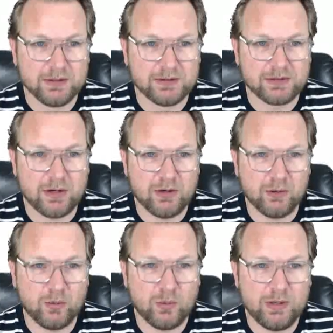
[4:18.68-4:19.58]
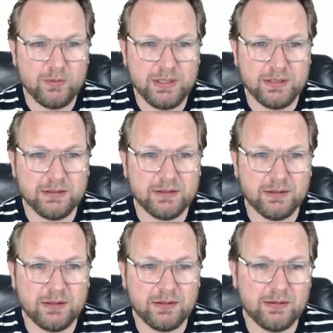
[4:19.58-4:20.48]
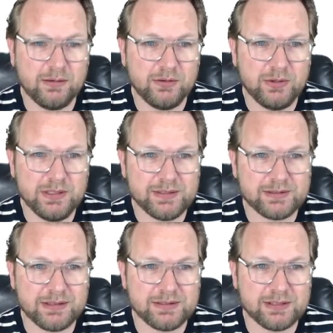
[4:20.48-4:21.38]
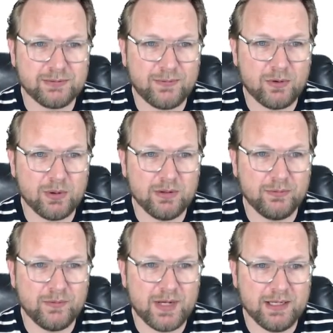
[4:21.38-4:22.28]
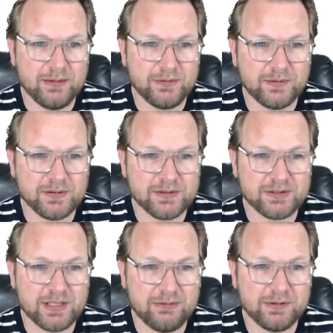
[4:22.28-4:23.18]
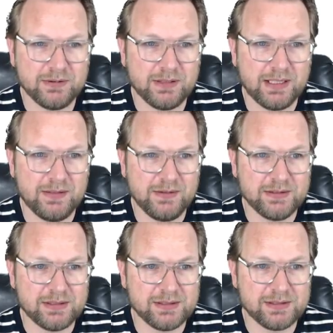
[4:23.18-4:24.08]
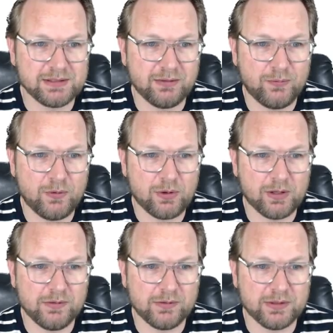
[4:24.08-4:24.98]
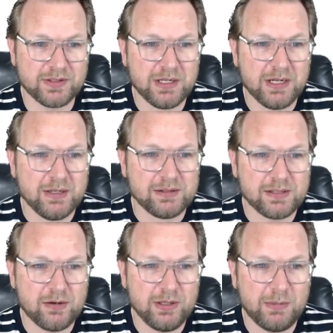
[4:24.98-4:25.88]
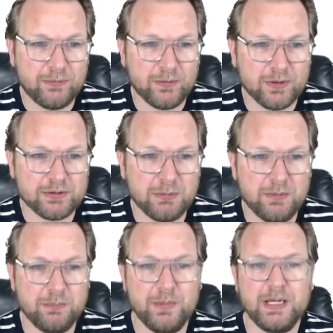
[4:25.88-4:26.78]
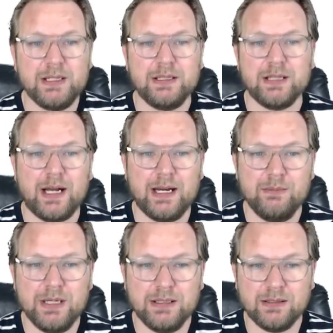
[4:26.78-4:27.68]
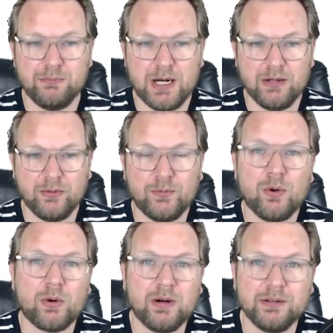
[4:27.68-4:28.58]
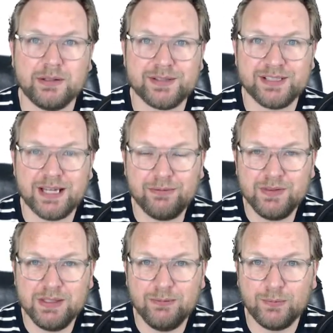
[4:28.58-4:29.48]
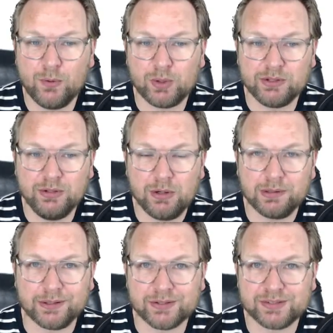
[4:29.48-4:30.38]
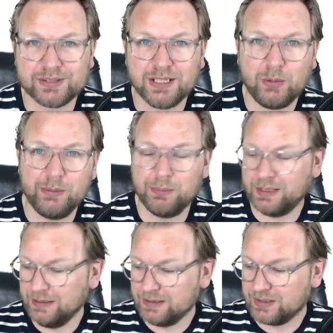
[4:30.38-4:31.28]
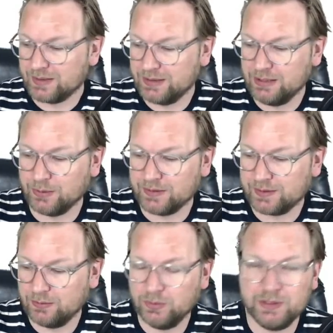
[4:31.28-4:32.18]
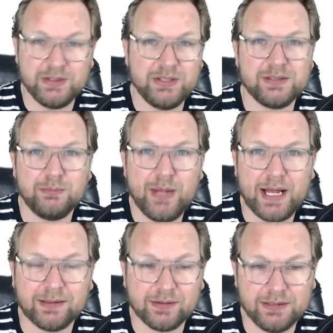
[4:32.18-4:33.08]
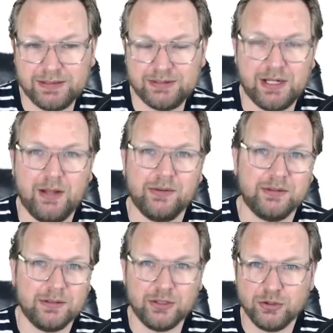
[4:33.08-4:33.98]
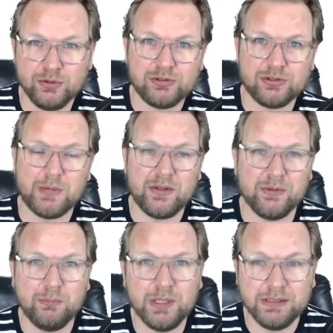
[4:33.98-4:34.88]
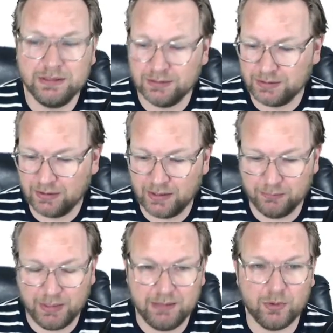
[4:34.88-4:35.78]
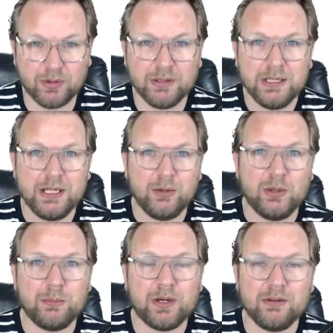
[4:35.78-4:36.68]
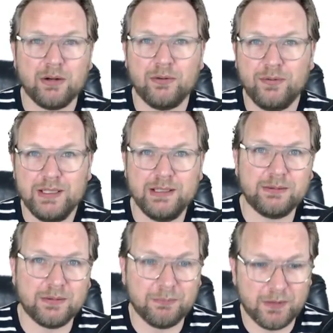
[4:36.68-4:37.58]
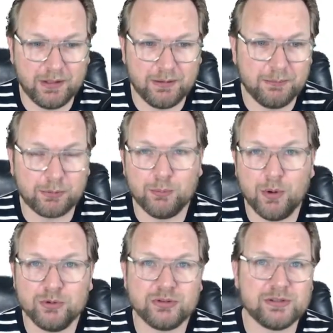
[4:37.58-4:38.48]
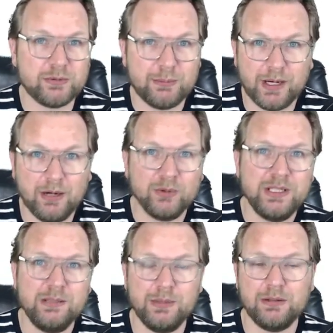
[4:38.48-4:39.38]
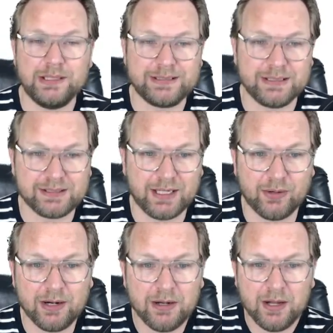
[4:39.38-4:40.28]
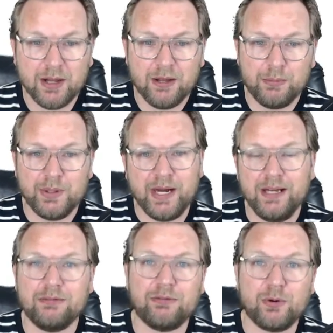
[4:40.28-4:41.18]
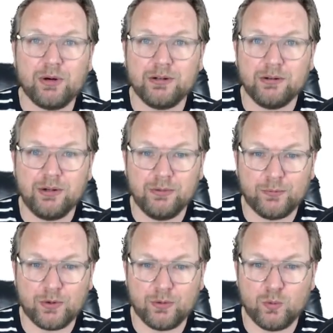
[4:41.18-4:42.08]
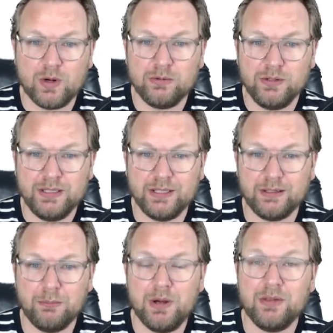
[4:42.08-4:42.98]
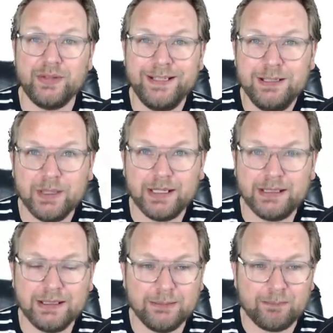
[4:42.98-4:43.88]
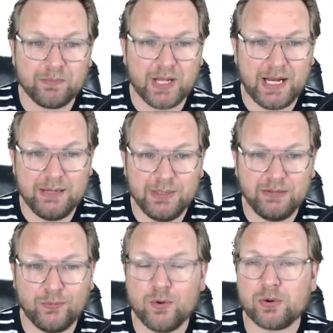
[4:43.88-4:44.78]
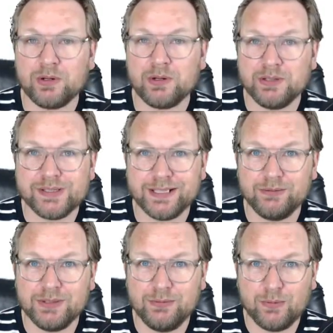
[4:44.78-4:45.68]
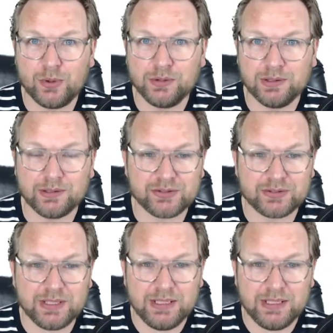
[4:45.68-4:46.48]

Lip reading: So when we do this, this is 4, 5, 7, and this is 400. So in my first month mailing, I made about $474 with my lead gen secrets, which isn't bad. It's not a huge amount of money. You know, I make more with my other affiliate promotions with my own email list, etc. But hey, for 1 month emailing, I made $474.